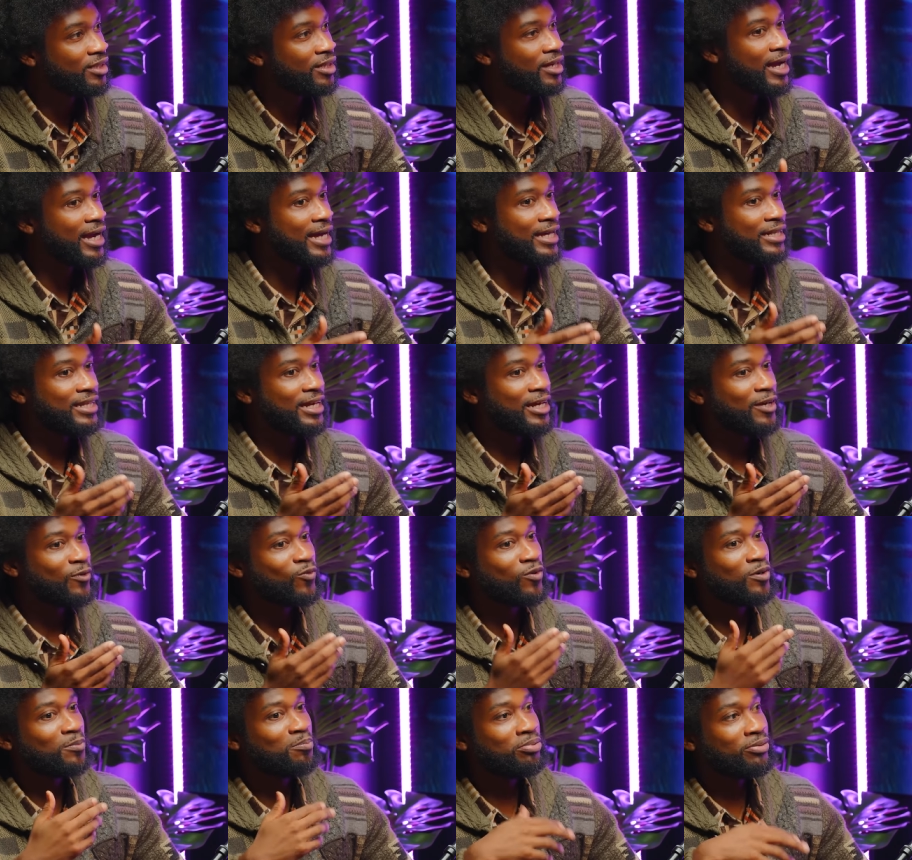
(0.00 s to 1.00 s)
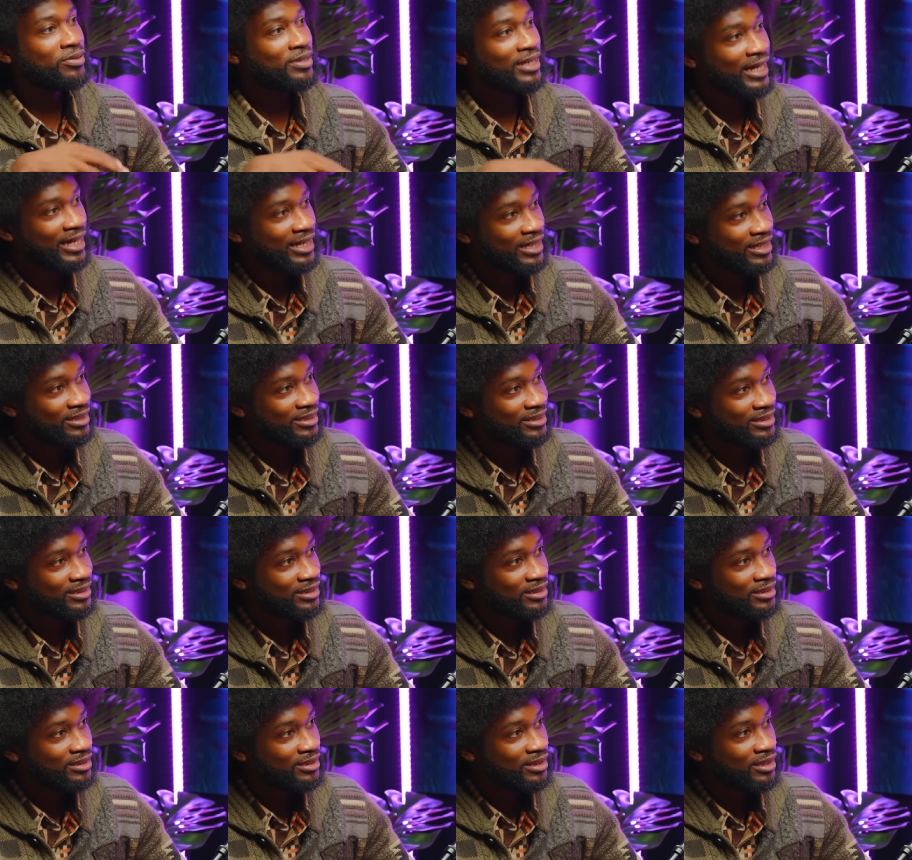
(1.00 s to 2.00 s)
and they
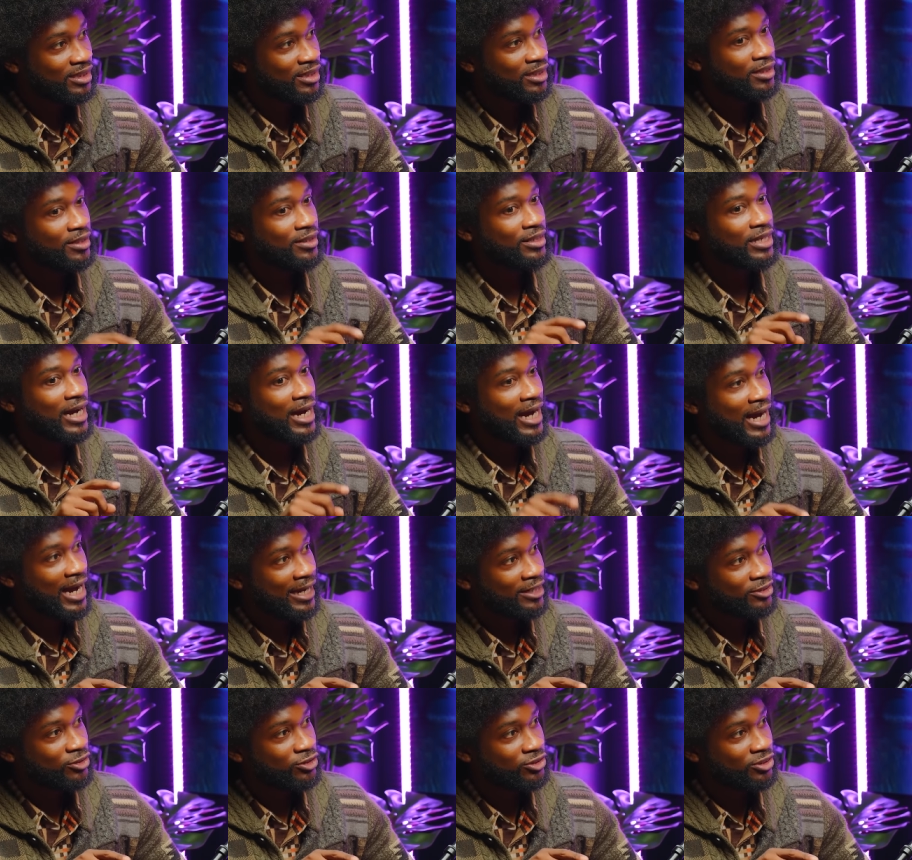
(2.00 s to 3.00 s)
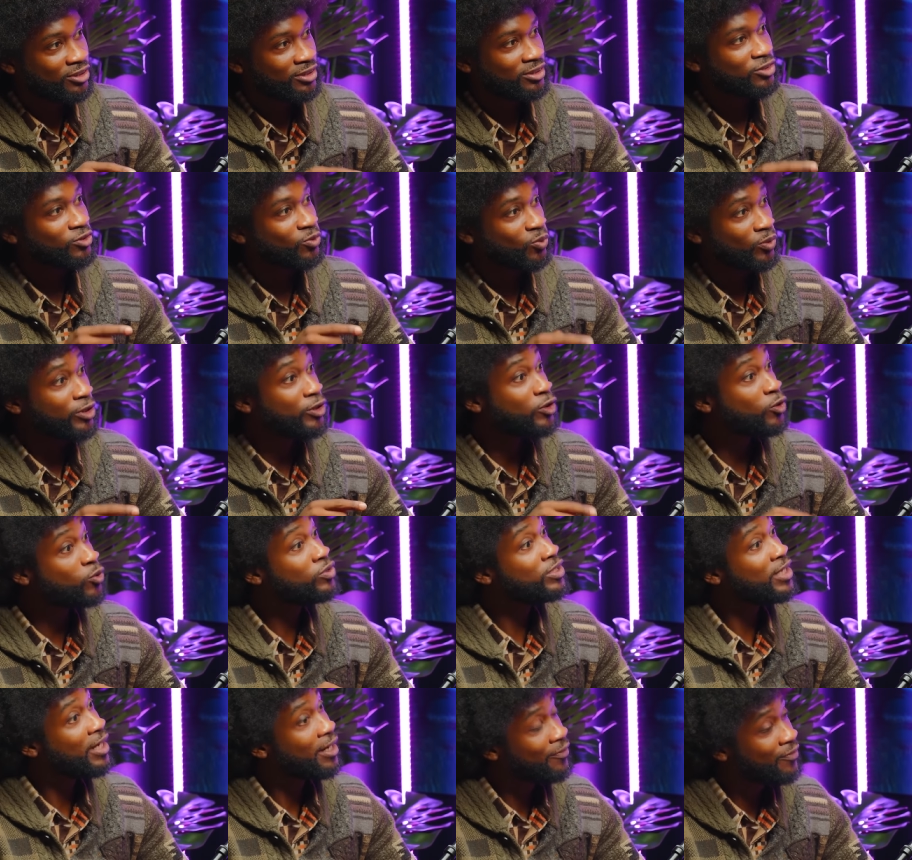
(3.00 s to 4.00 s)
replace the hydrogens with
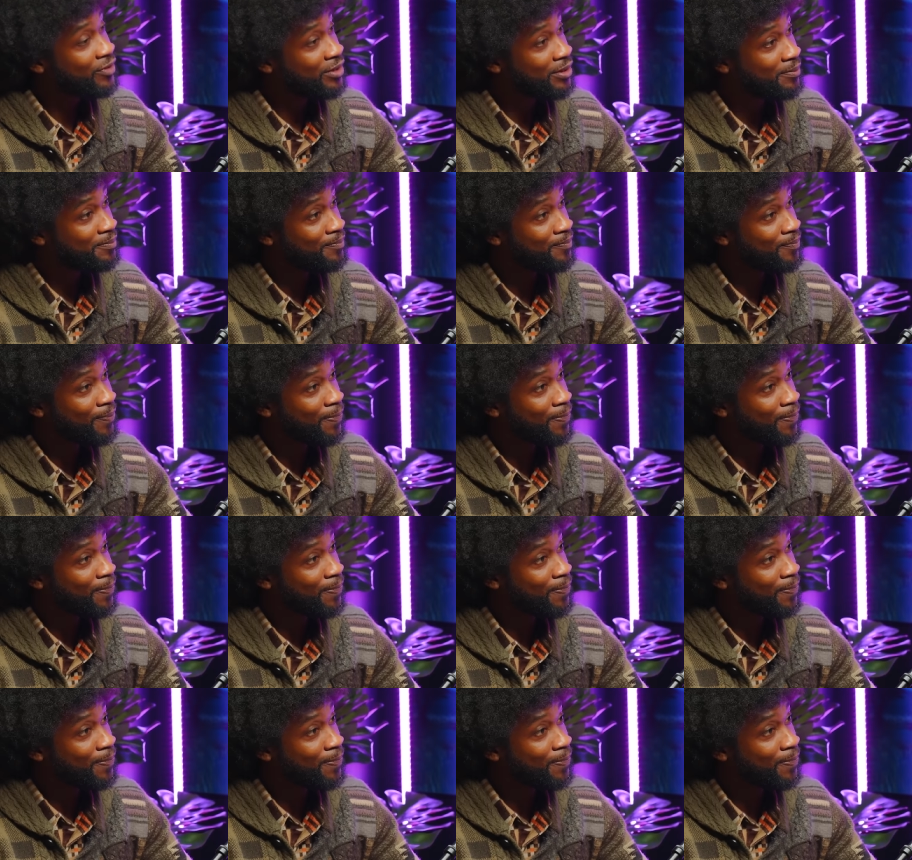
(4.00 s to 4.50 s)
deuterium.